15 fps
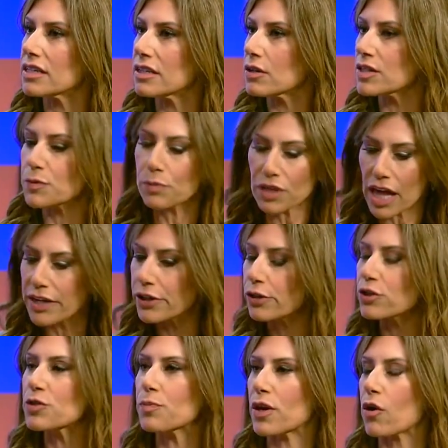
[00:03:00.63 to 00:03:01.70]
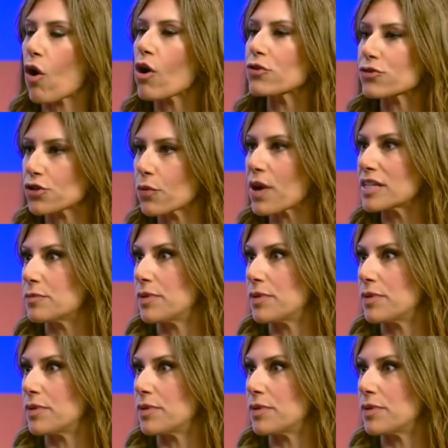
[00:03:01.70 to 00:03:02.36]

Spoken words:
you know, as players, but also as